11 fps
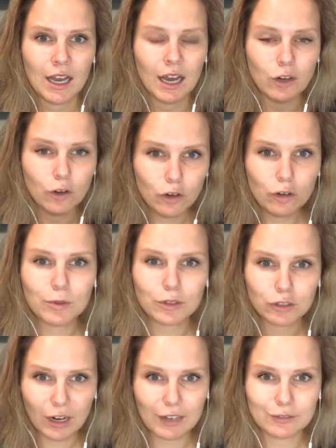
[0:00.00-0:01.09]
An Uber
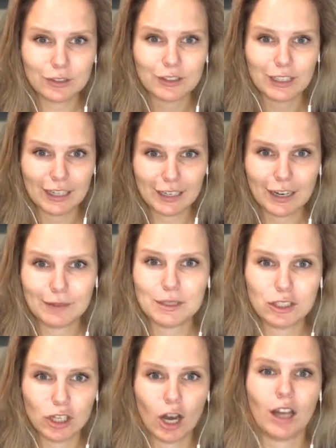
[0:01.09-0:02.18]
driver's income is
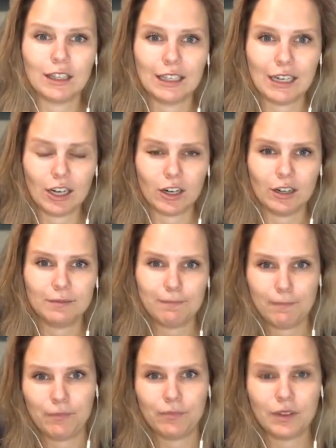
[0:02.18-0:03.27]
not linear.
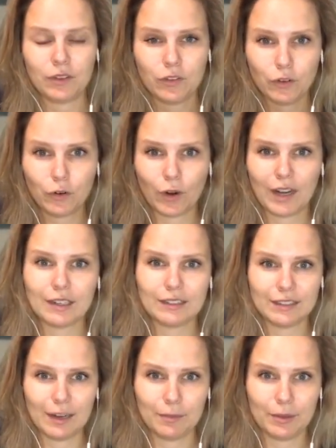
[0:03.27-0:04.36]
This is a great
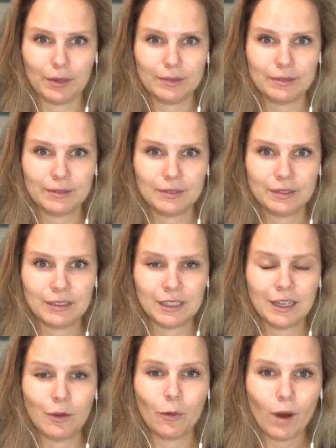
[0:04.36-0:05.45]
example.
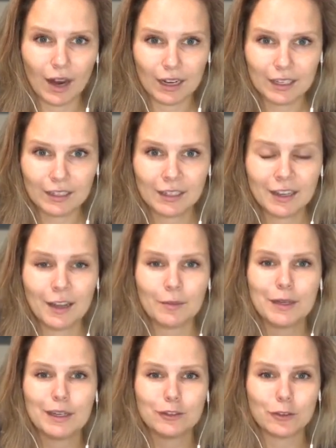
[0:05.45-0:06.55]
Why?
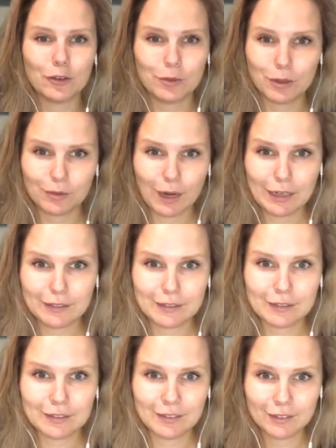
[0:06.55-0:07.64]
Because Uber
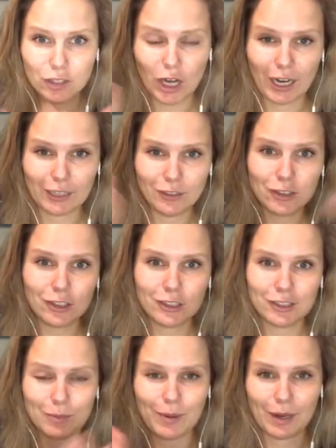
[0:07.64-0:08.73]
rates change
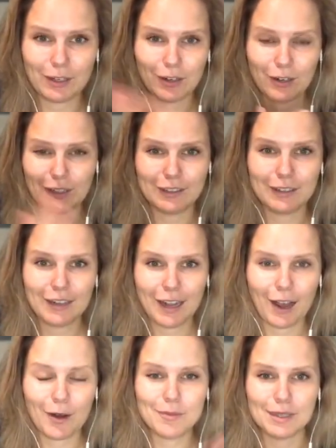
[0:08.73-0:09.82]
depending on
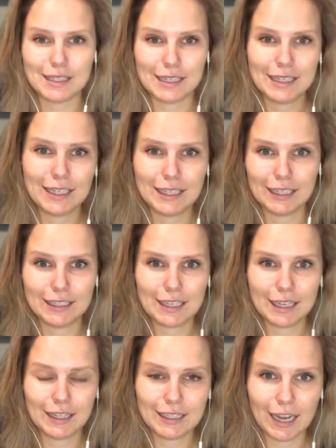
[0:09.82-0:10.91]
how busy it is
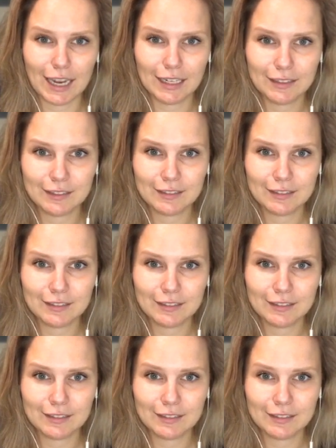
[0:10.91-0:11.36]
in the day,